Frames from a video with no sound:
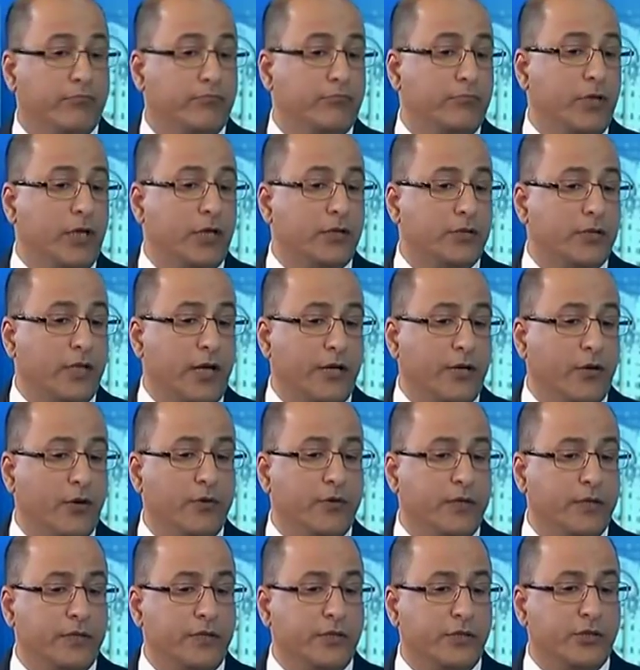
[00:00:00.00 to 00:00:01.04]
Yes, I know
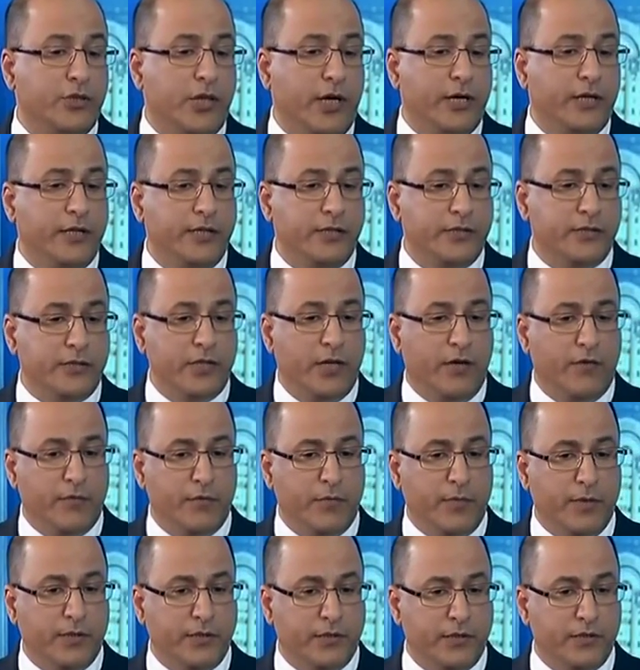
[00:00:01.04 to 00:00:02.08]
that the Chinese
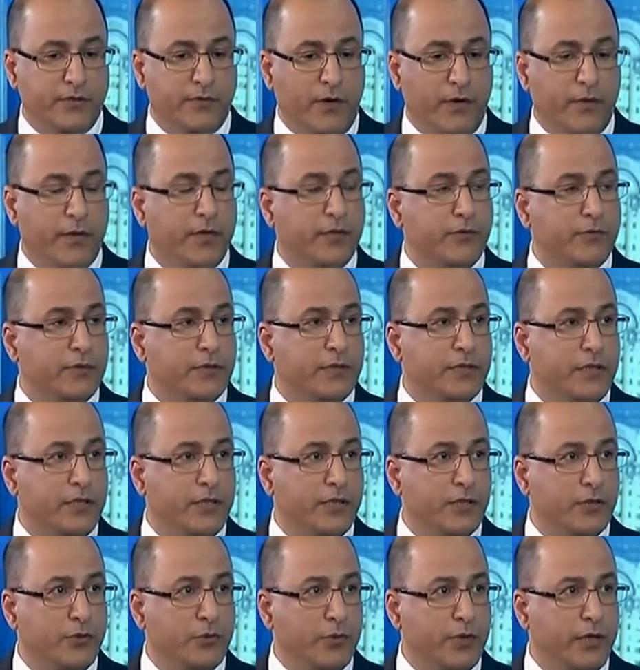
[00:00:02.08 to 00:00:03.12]
government is very interested
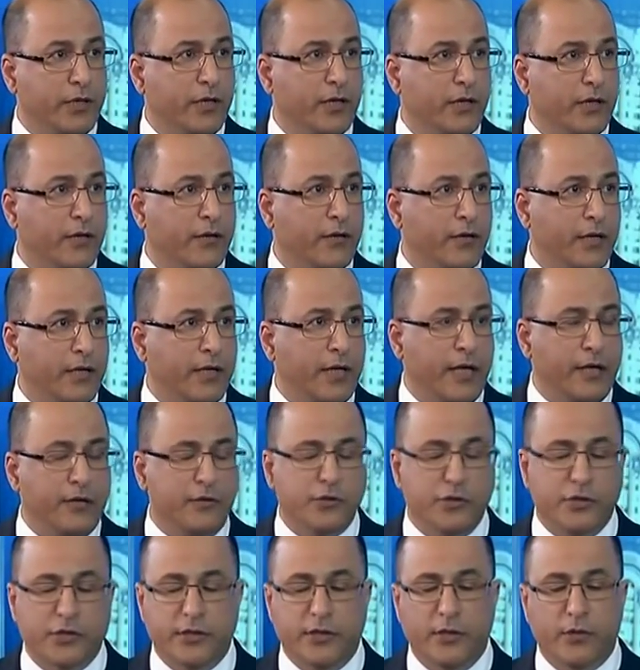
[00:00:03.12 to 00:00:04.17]
in doing an
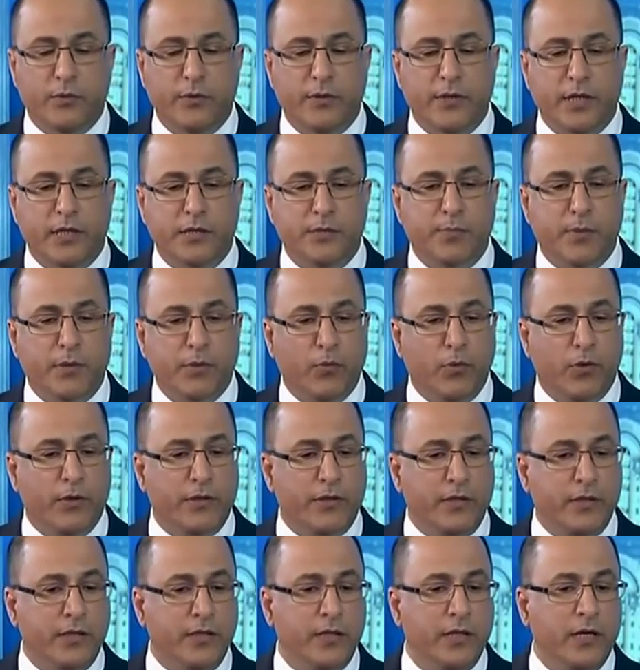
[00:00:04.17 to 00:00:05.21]
energy deal with us, but what
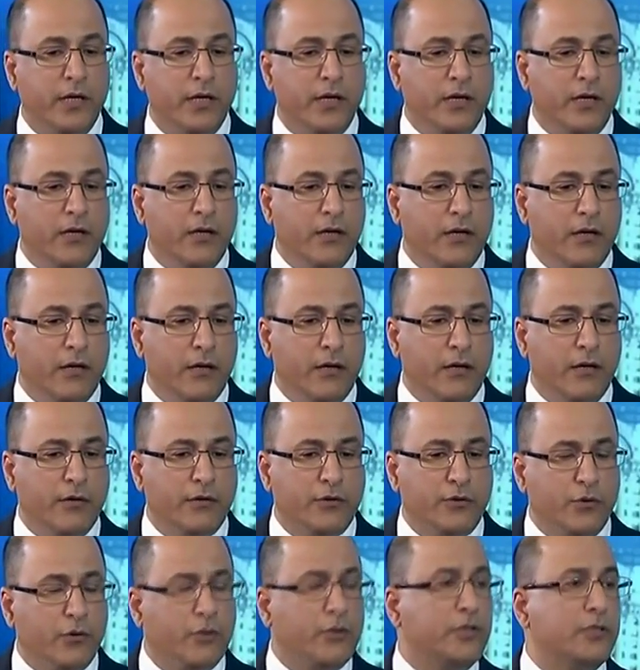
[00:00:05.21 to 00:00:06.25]
the
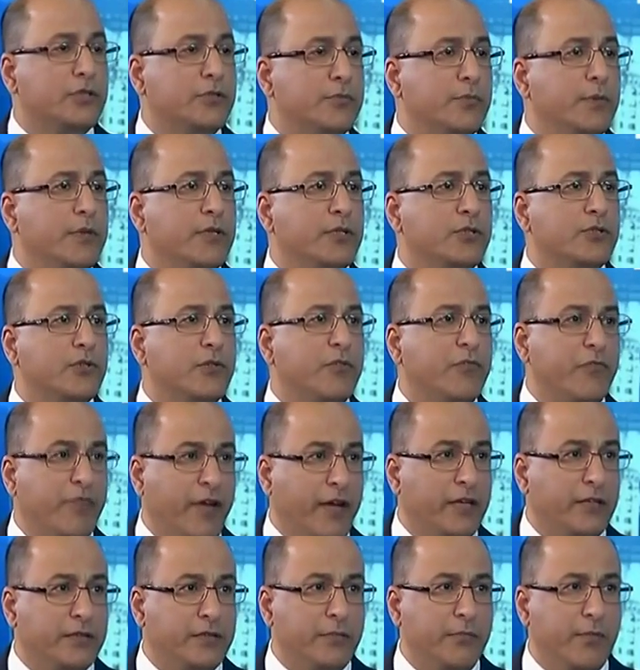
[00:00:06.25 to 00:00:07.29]
Turkish minister
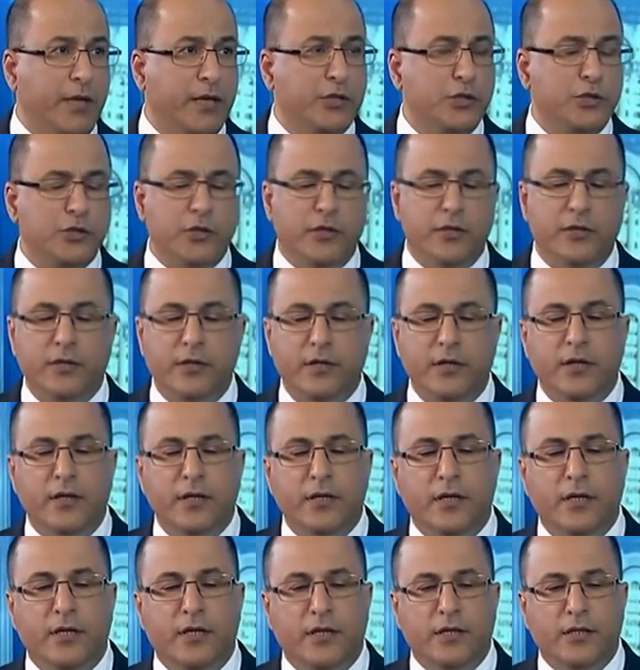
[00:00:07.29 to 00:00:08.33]
failed to mention
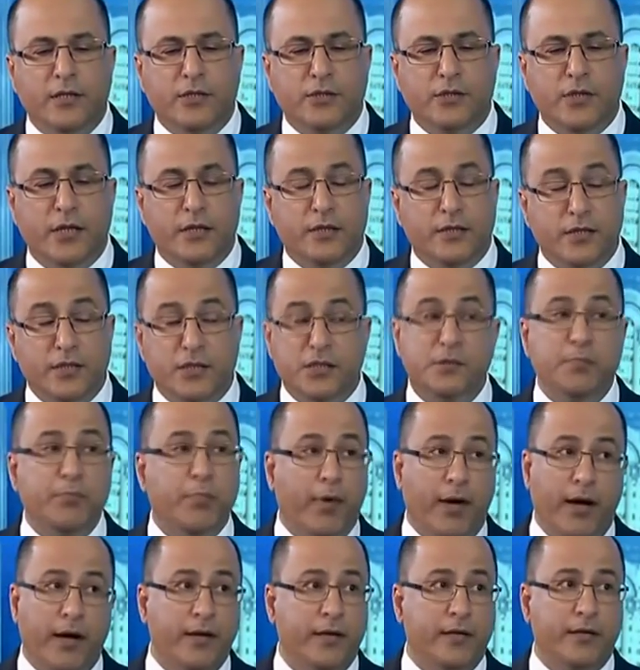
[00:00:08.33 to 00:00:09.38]
is that
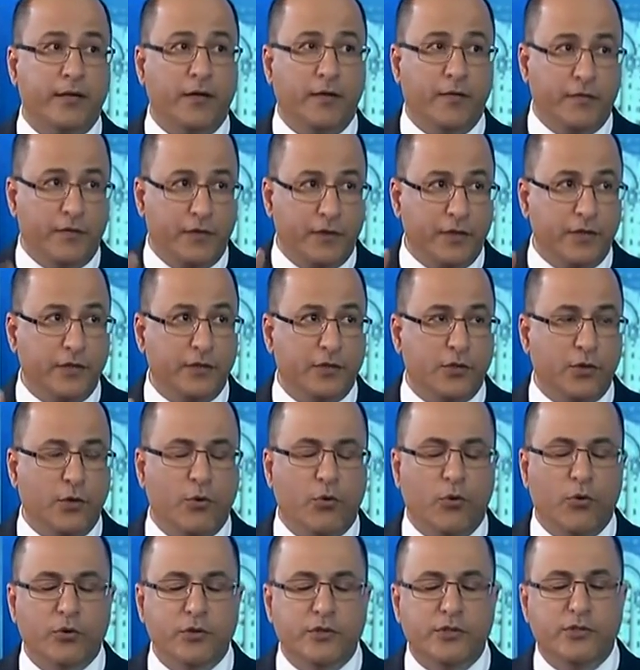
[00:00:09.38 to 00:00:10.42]
despite of the
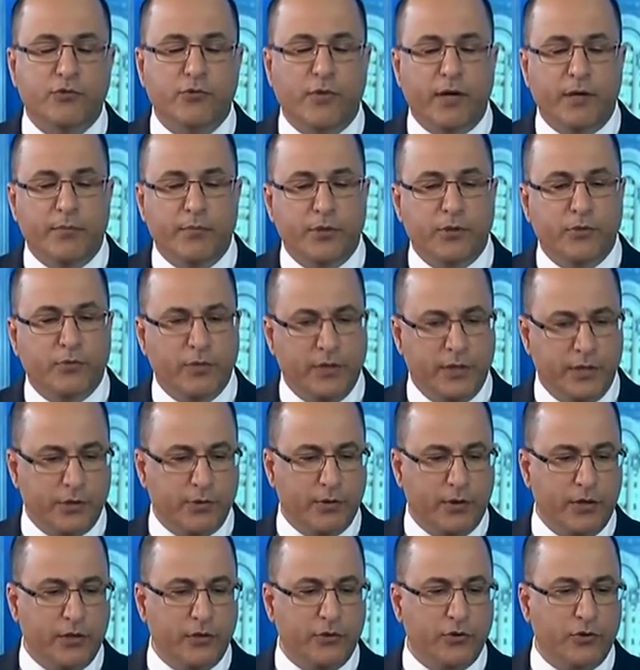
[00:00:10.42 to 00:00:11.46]
so-called strain between
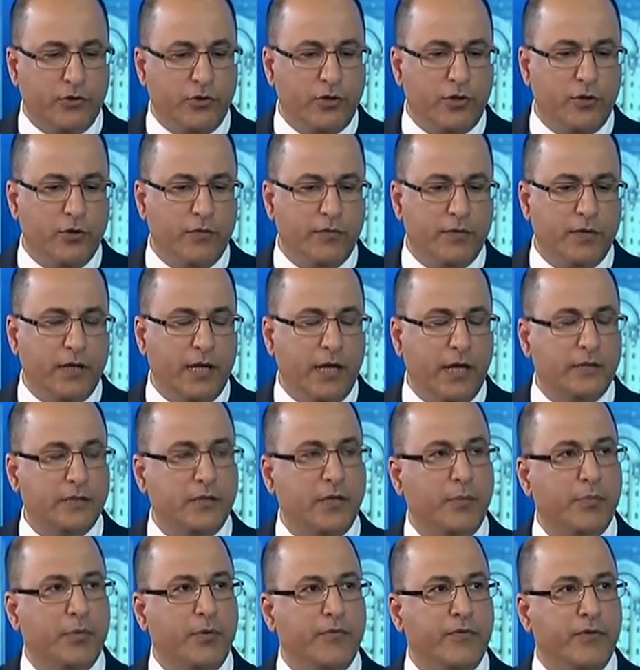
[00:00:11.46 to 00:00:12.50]
Israel and Turkey over the last
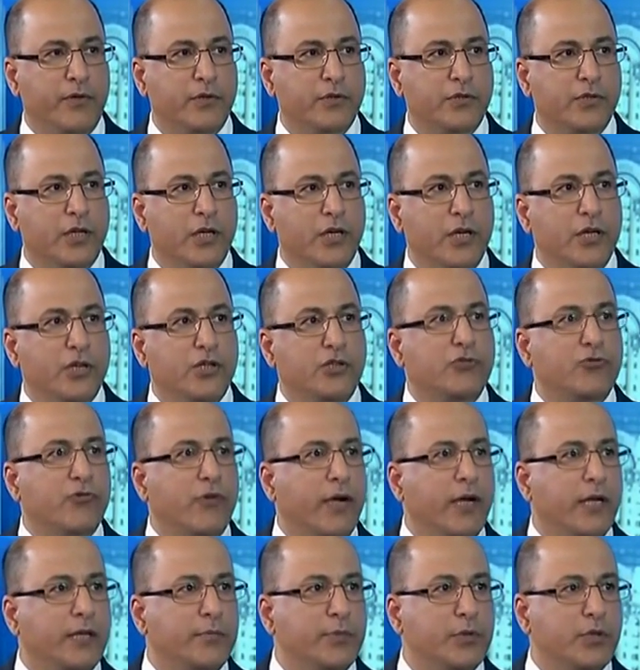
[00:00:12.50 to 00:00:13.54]
couple of years,
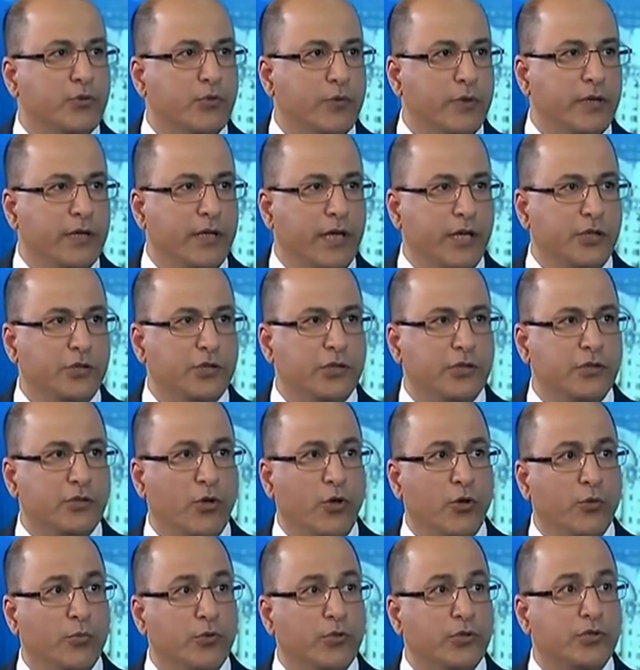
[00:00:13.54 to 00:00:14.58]
trade between nations
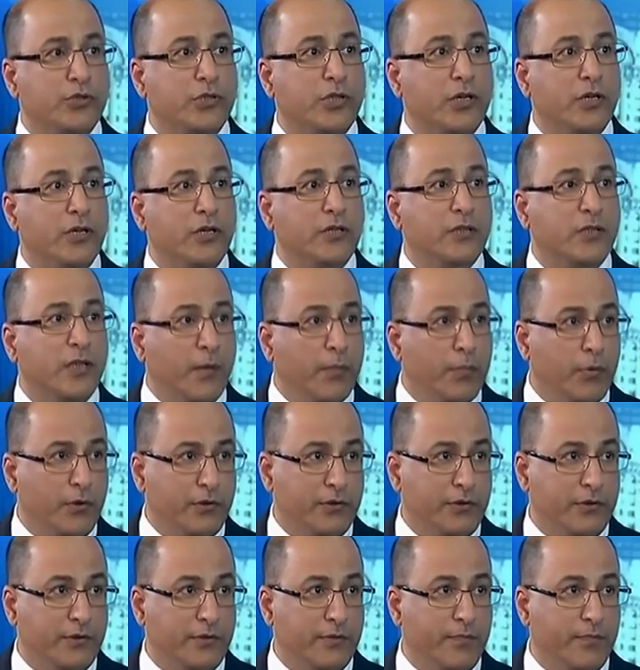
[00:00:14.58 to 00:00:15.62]
almost doubled.